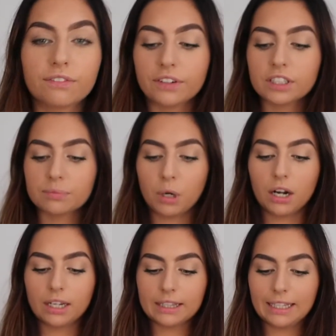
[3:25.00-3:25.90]
The first
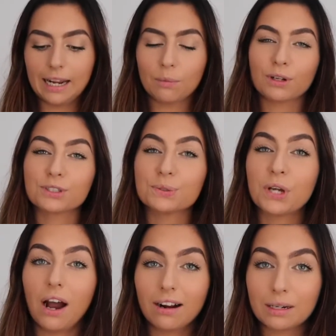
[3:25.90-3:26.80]
product that I want to
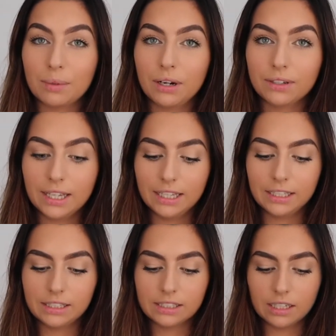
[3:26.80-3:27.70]
talk about
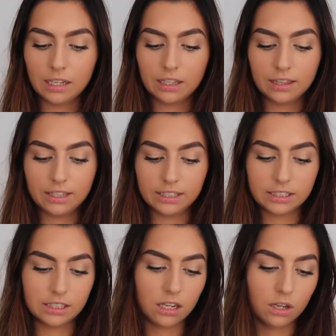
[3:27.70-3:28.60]
is
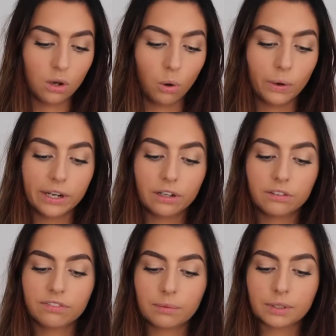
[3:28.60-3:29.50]
this
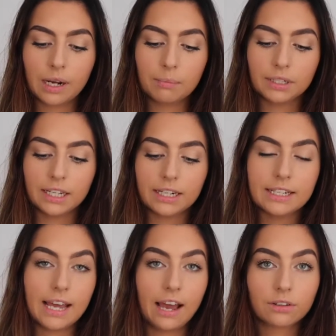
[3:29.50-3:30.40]
oil from the company
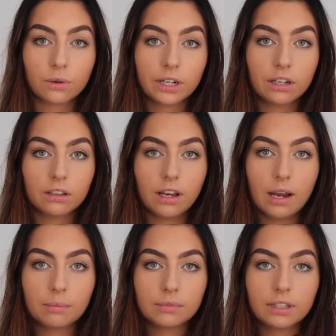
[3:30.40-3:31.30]

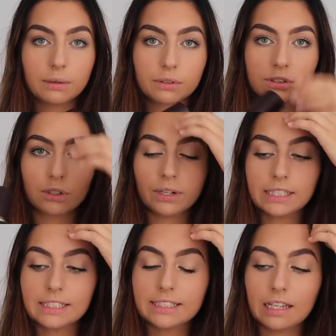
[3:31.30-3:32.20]
Nanoil. They were so
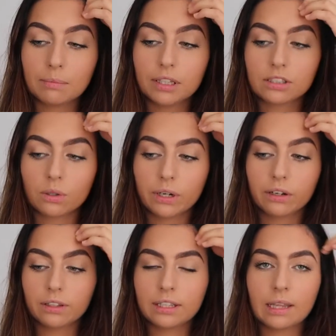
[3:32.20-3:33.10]
nice to send me this
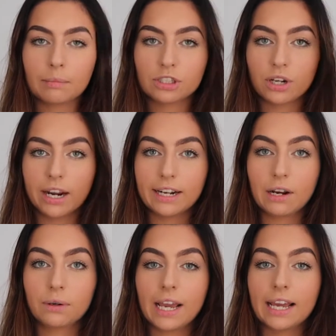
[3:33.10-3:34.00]
oil and let me try it
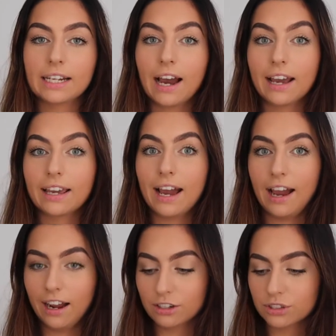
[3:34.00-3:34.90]
out, and I
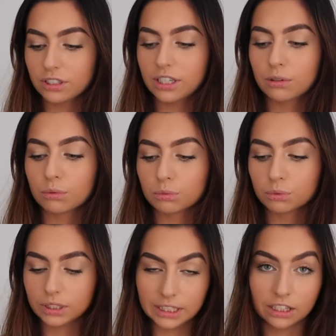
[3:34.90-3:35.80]
actually
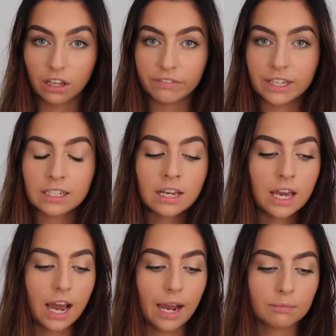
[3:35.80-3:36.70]
really love it.
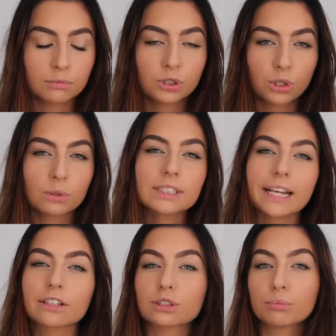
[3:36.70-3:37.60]
I'm so
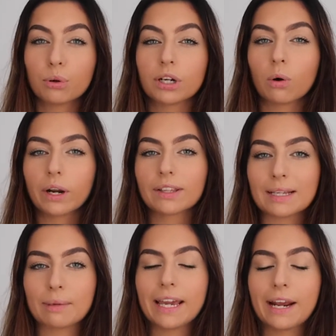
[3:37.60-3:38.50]
scared to put oil
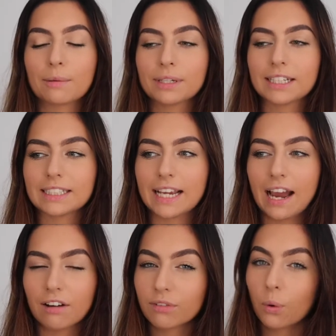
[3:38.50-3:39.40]
in my hair because I
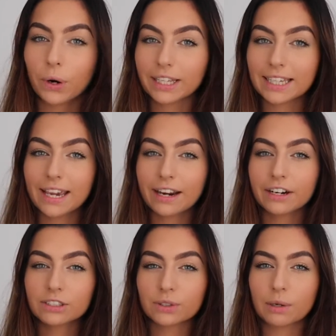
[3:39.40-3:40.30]
have oily
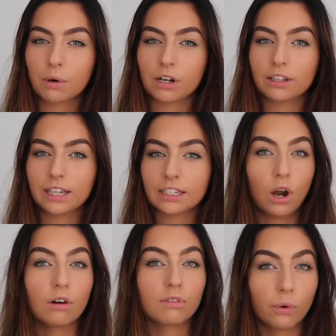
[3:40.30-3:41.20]
hair, so I want to like
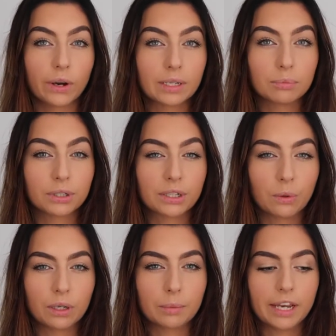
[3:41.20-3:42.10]
avoid putting
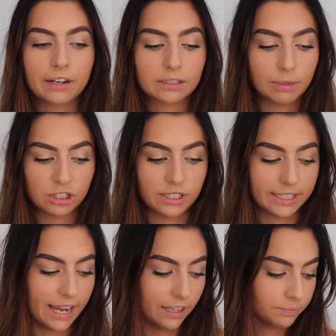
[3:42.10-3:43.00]
oil in my hair as much as I
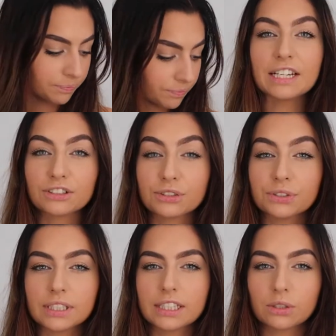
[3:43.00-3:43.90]
can.
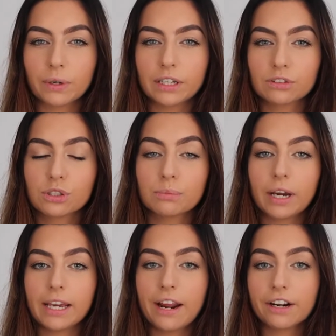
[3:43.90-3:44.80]
Introducing this oil to
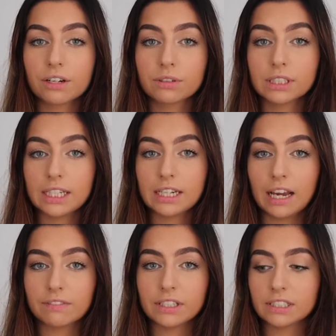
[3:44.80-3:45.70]
my hair care routine,
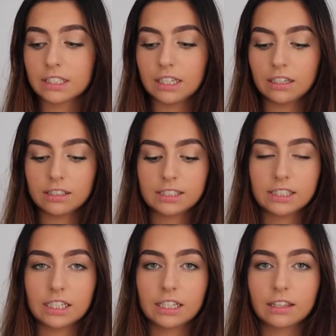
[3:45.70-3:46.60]
I've easily
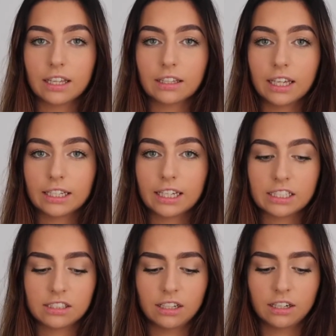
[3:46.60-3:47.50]
seen that like
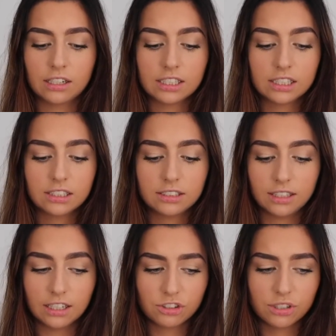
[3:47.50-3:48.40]
it's done
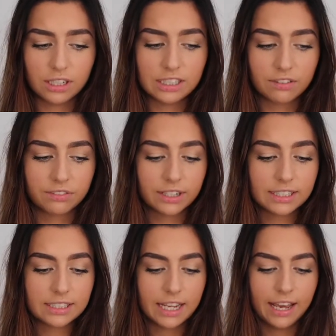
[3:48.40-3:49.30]
such a
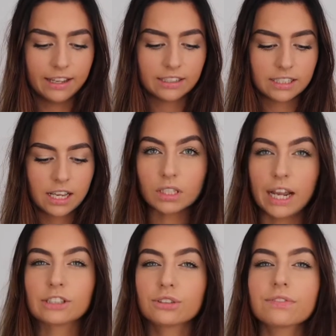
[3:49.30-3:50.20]
difference, and
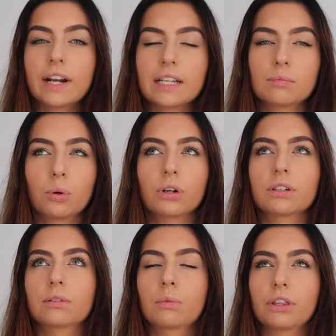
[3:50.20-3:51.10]
I do find it
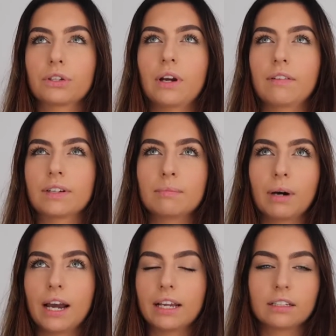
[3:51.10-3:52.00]
important, whether you have
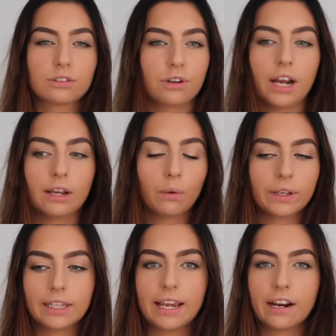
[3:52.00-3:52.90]
combined dry
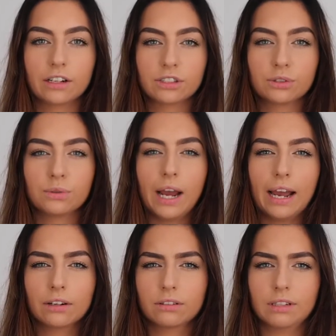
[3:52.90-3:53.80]
oily hair, to
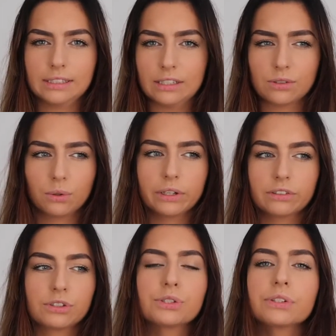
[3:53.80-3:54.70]
add essential
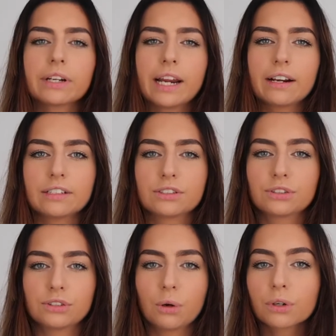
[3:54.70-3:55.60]
oils to your hair. It's
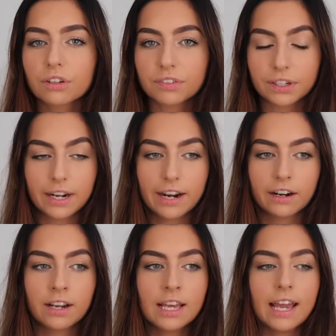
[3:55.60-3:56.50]
so good for your
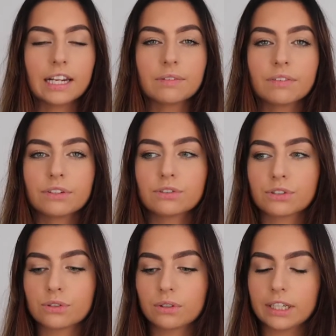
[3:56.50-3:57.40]
hair. And even if you
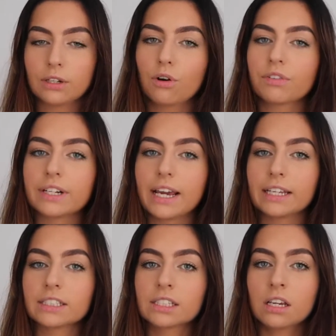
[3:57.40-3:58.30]
do like an
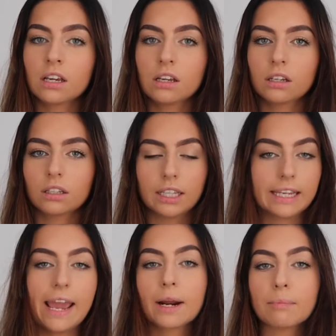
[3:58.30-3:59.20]
overnight like
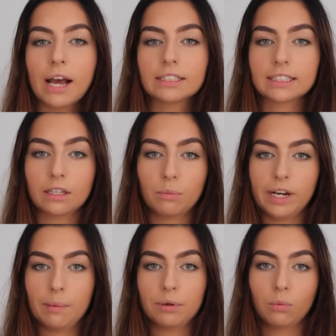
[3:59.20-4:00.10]
hair mask and then
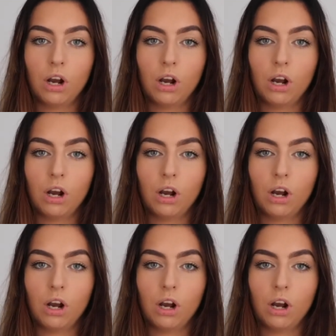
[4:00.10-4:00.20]
wake up and